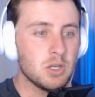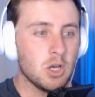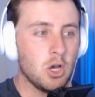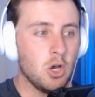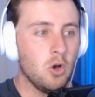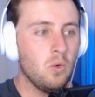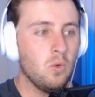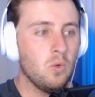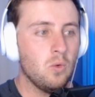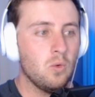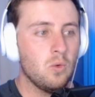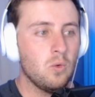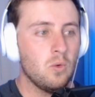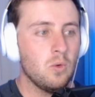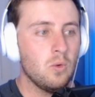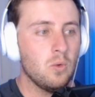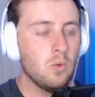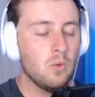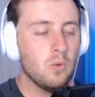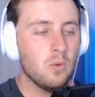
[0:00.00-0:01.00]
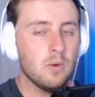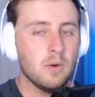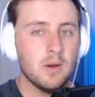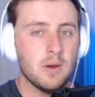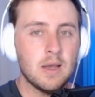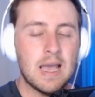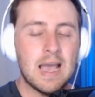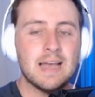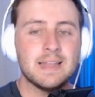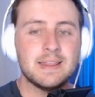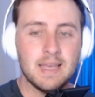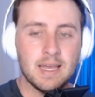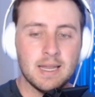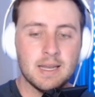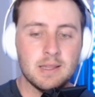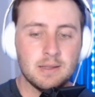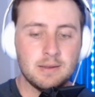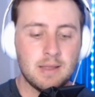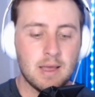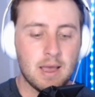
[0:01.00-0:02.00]
So at the end
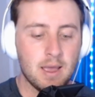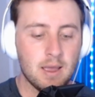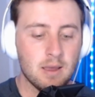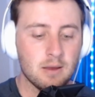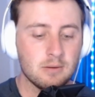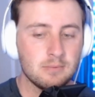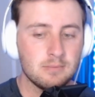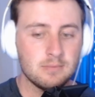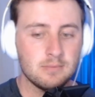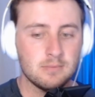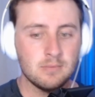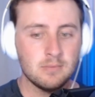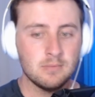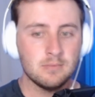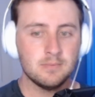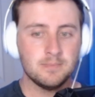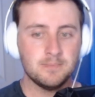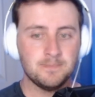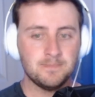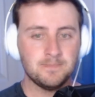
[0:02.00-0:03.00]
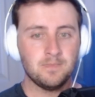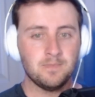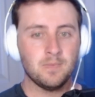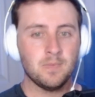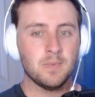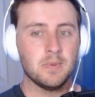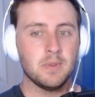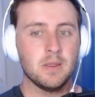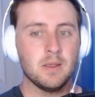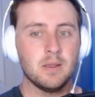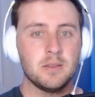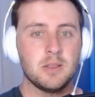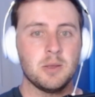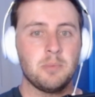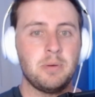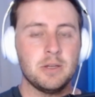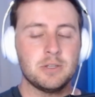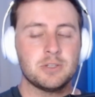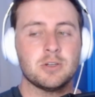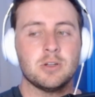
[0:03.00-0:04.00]
of the day, the
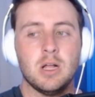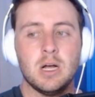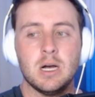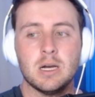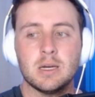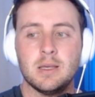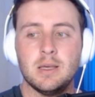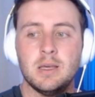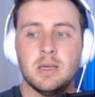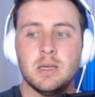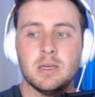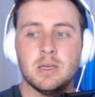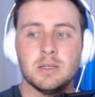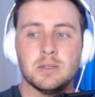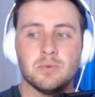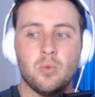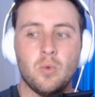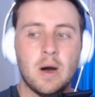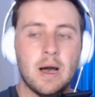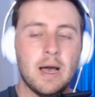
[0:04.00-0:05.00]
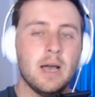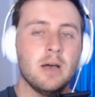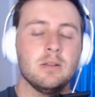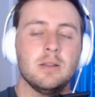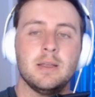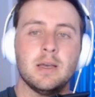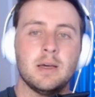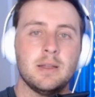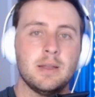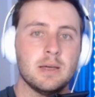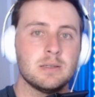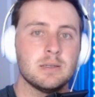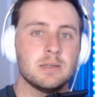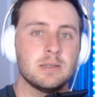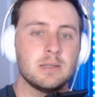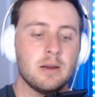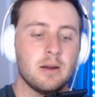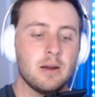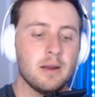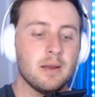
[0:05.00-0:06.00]
pitch clock is wildly
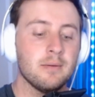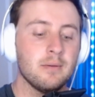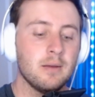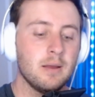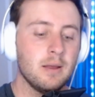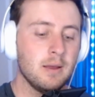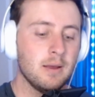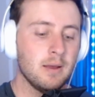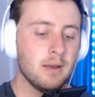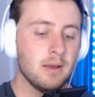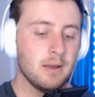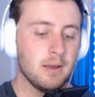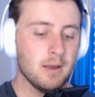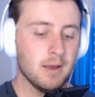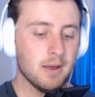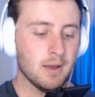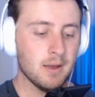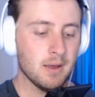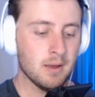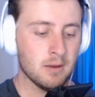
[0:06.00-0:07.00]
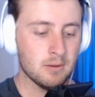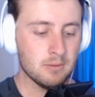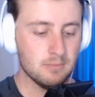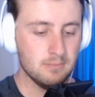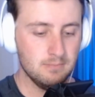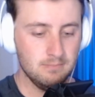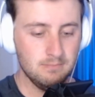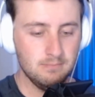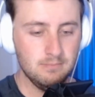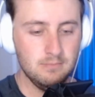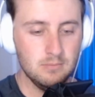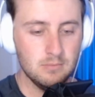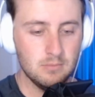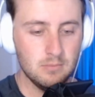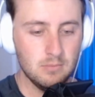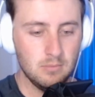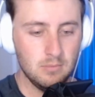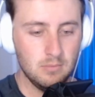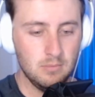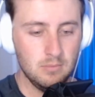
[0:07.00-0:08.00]
unnecessary. Uh,
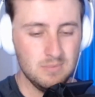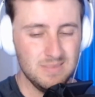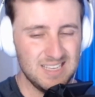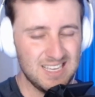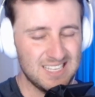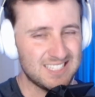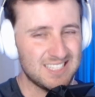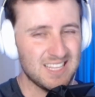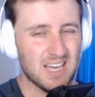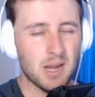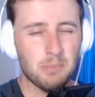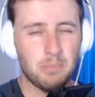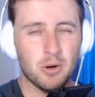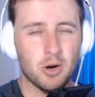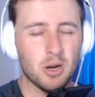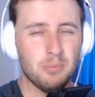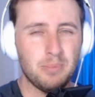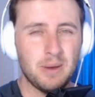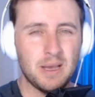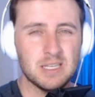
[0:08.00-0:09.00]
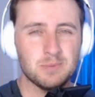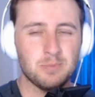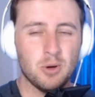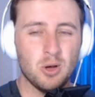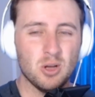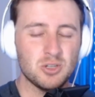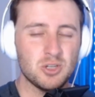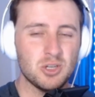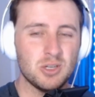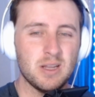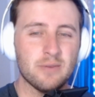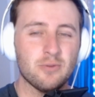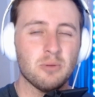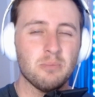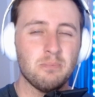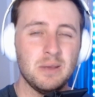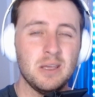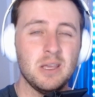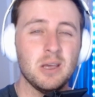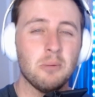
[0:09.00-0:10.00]
it's not a part of baseball. It should never
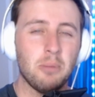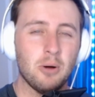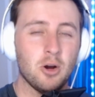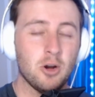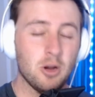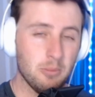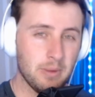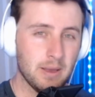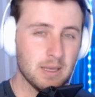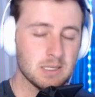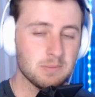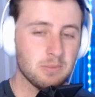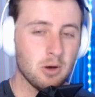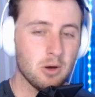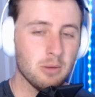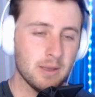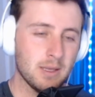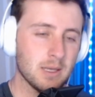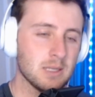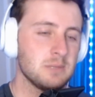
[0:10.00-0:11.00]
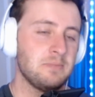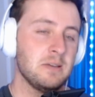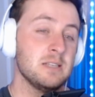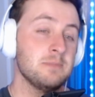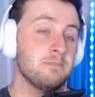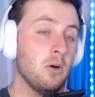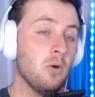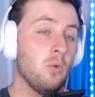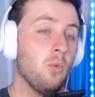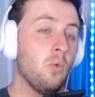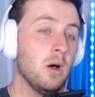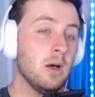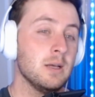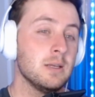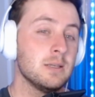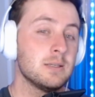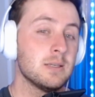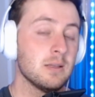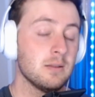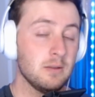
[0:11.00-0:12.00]
be a part of baseball because baseball
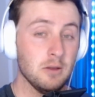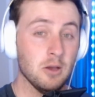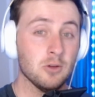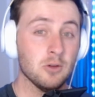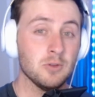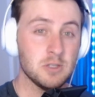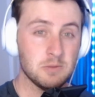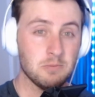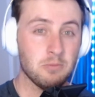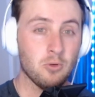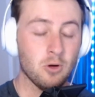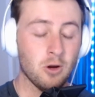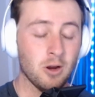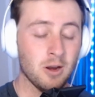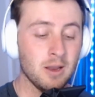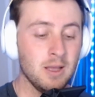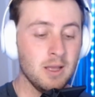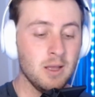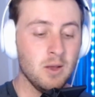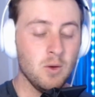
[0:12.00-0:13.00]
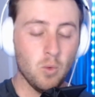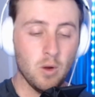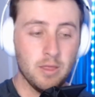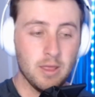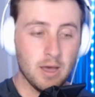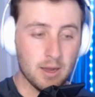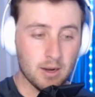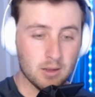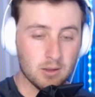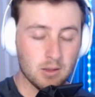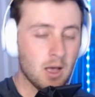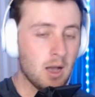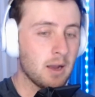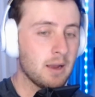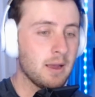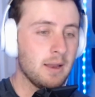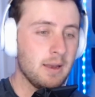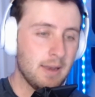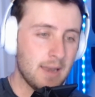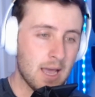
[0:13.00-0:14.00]
was the only sport without a
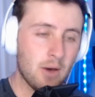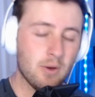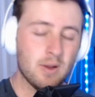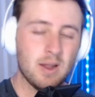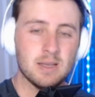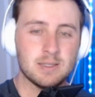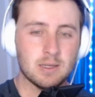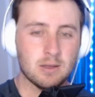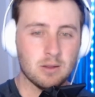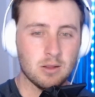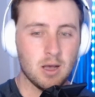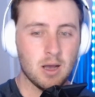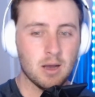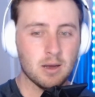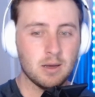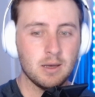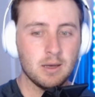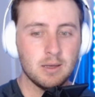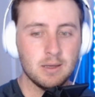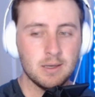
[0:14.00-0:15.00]
clock. Now it has a clock.